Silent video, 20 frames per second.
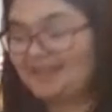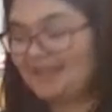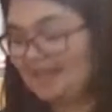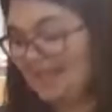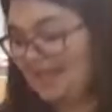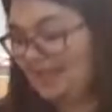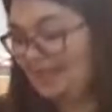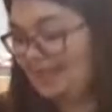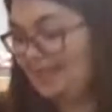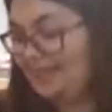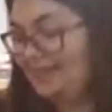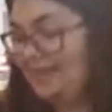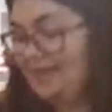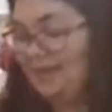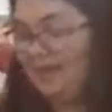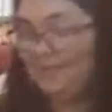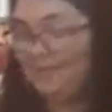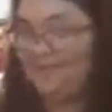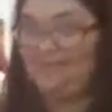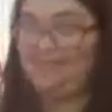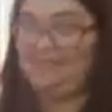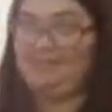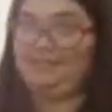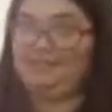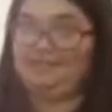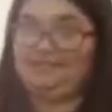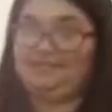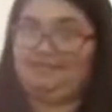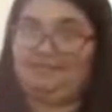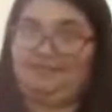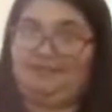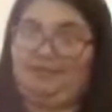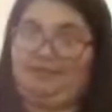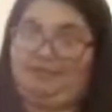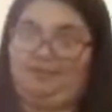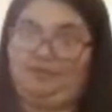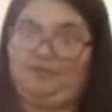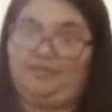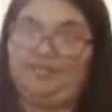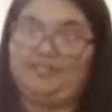A lot of
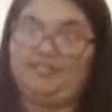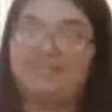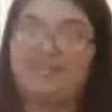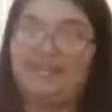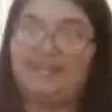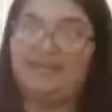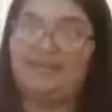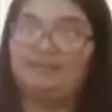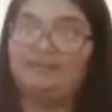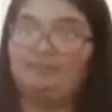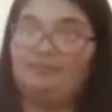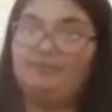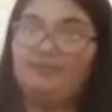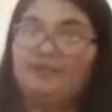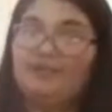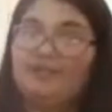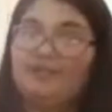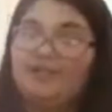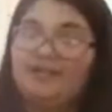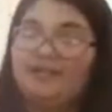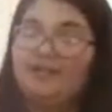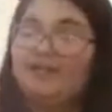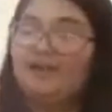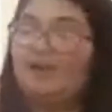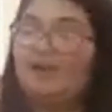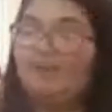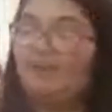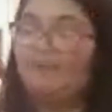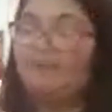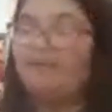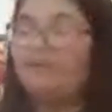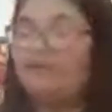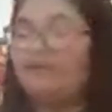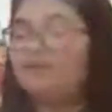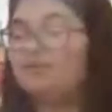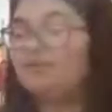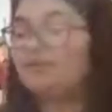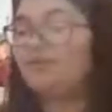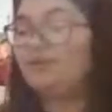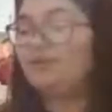people. It's like I'm gonna be
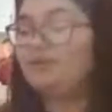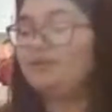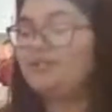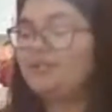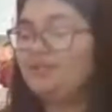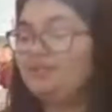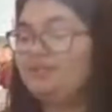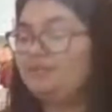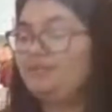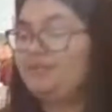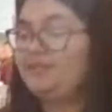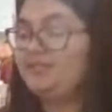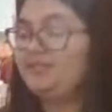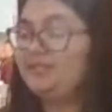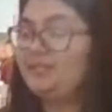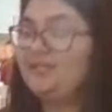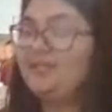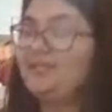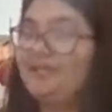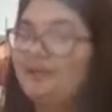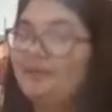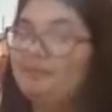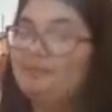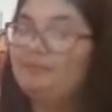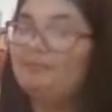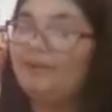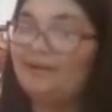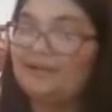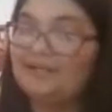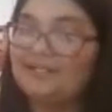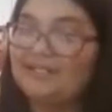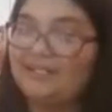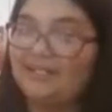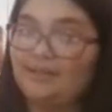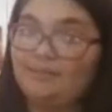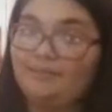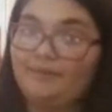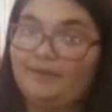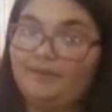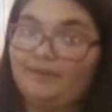honest with you. It's an embarrassing
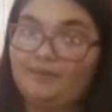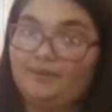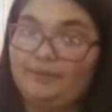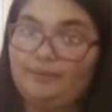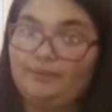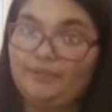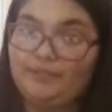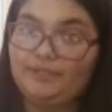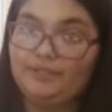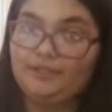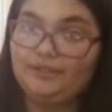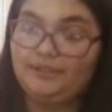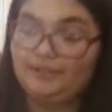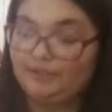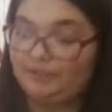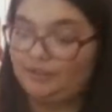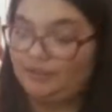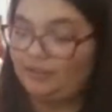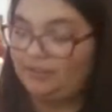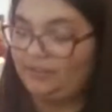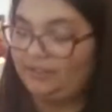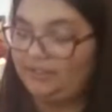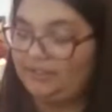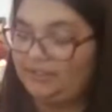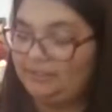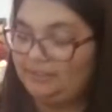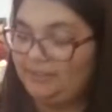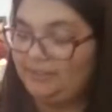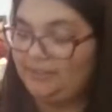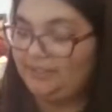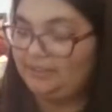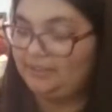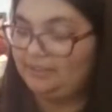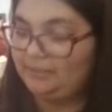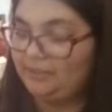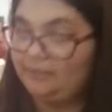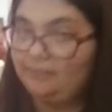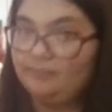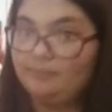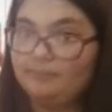amount of people that literally despise
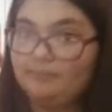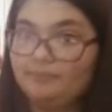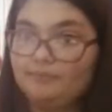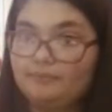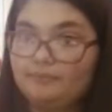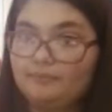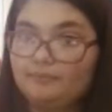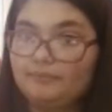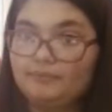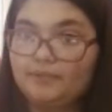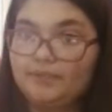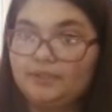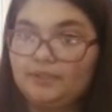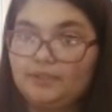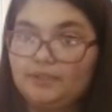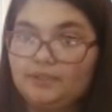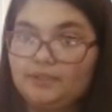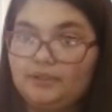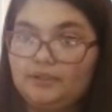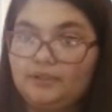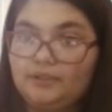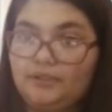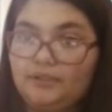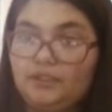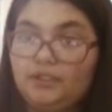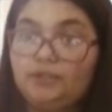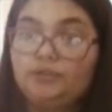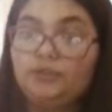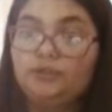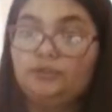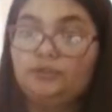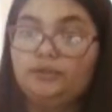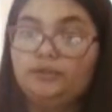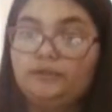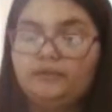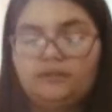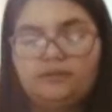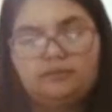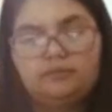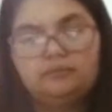me. You do live.